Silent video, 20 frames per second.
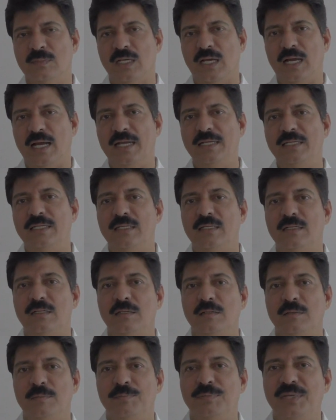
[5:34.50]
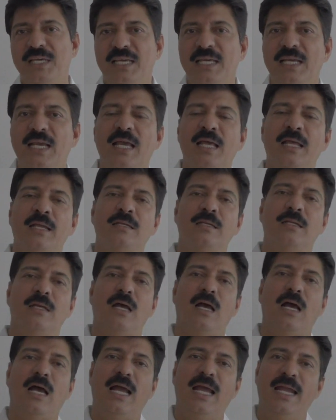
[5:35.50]
And being an
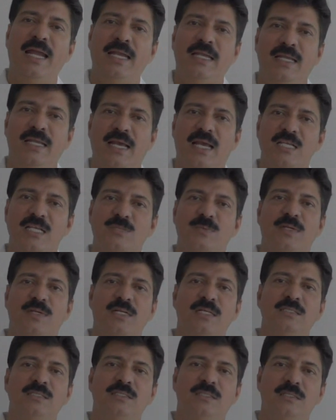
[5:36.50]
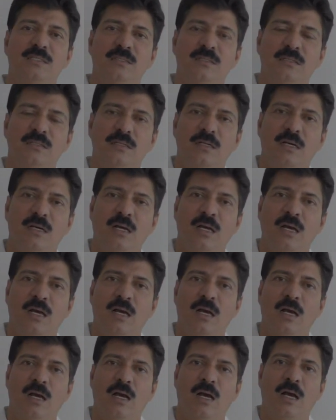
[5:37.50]
IIT aspirant
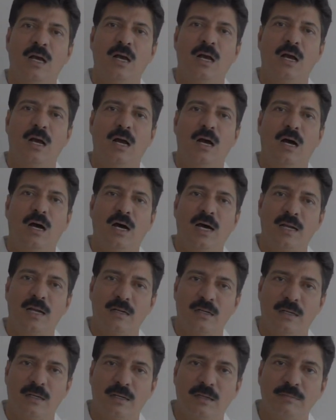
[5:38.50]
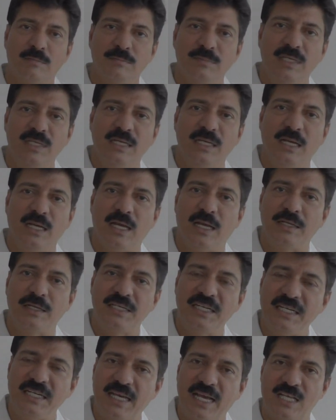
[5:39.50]
or being a
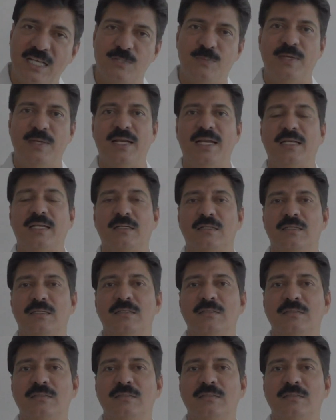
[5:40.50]
NEET aspirant,